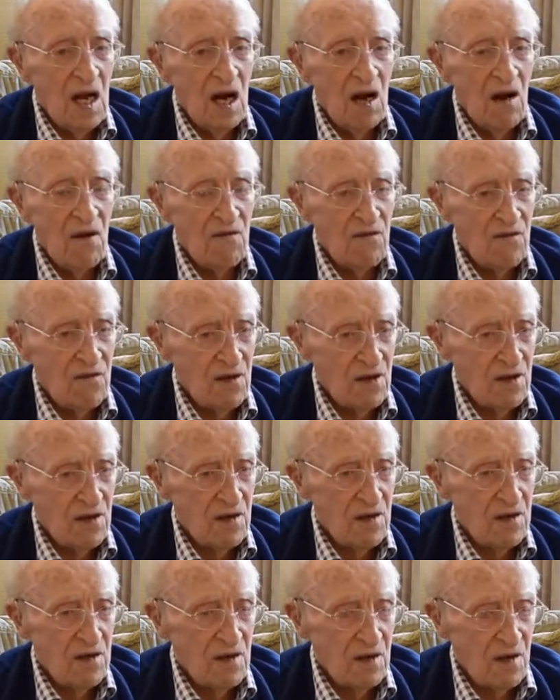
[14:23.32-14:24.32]
of,
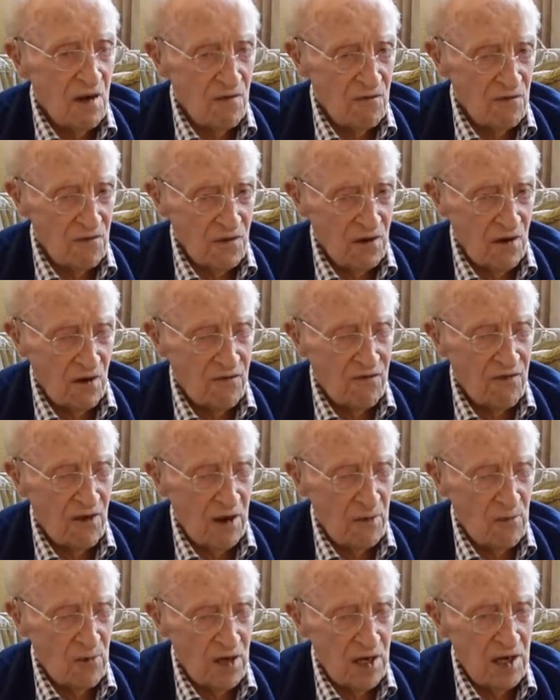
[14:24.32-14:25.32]
uh, of, of uh,
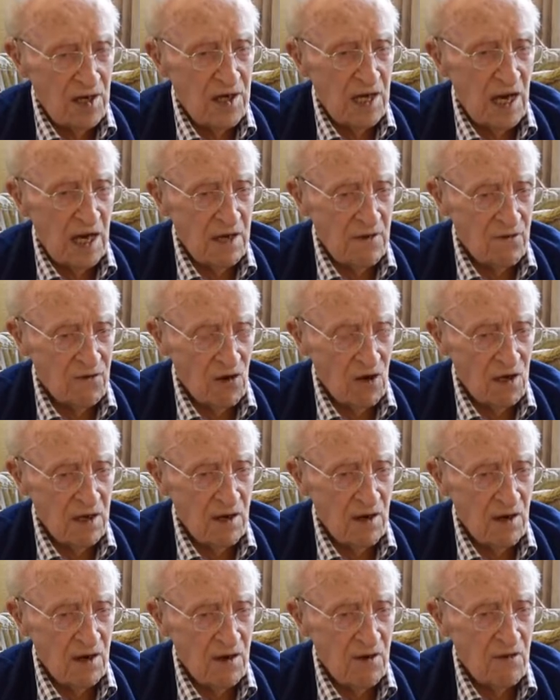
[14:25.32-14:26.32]
February
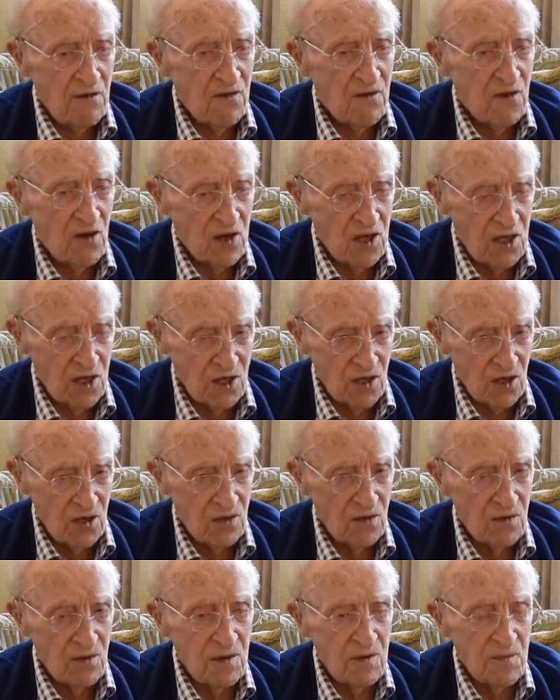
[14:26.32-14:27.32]

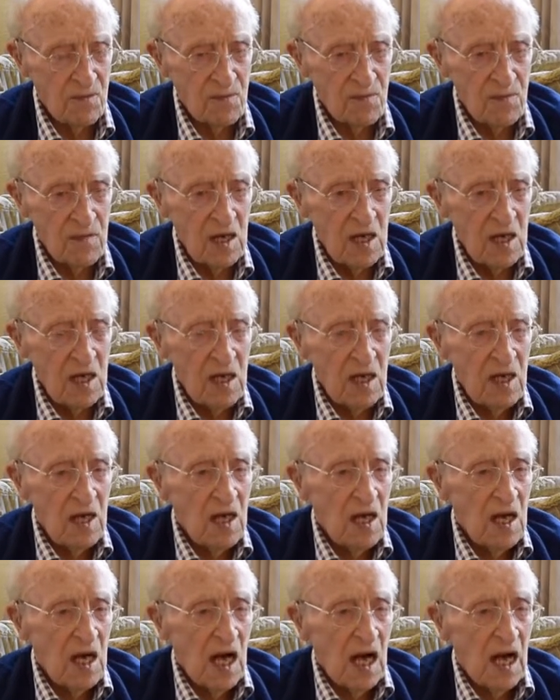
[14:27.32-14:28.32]
1942.
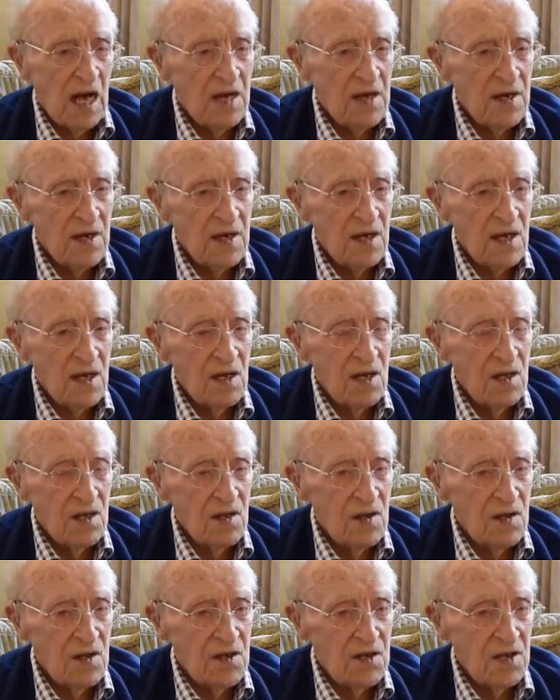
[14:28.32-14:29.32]
And
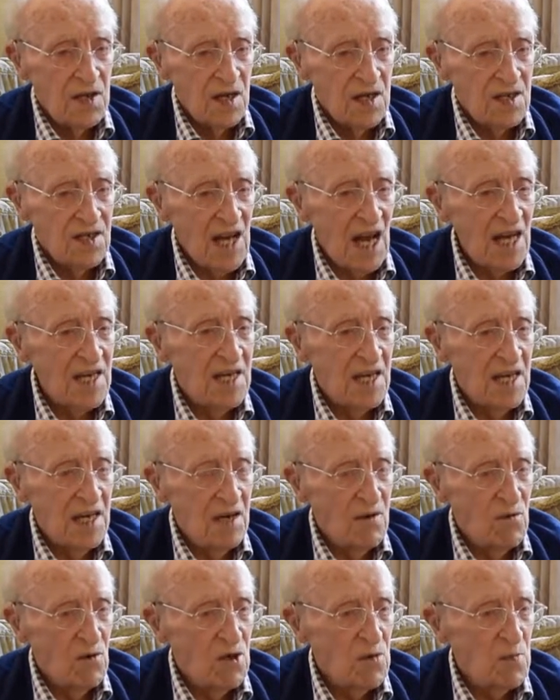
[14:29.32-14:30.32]
uh,
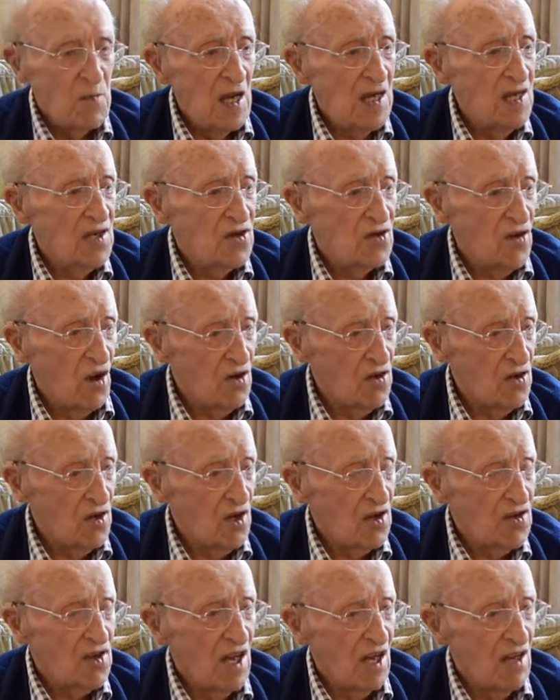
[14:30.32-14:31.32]
Saturday was spent
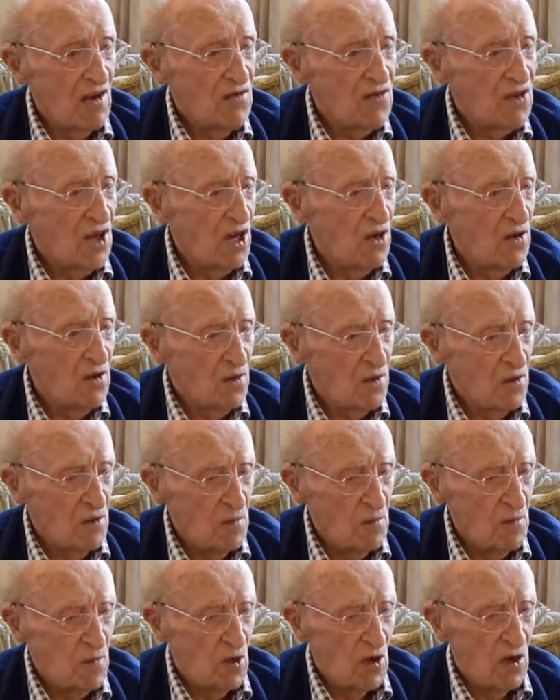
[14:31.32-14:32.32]
sorting ourselves out,
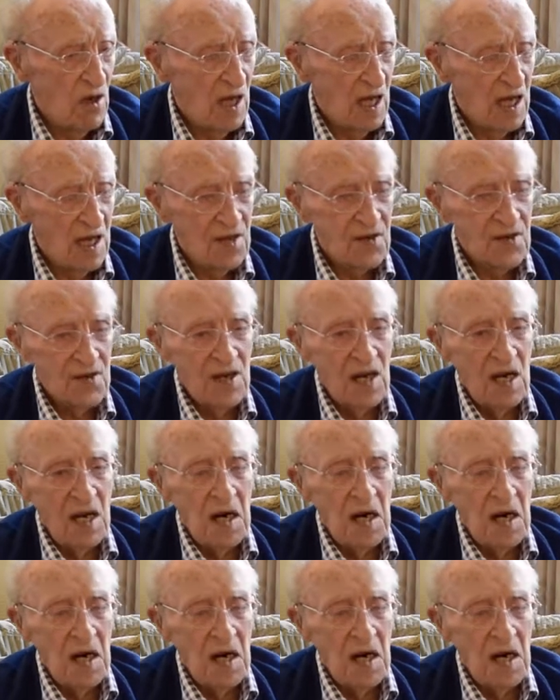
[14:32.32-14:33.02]
more or less.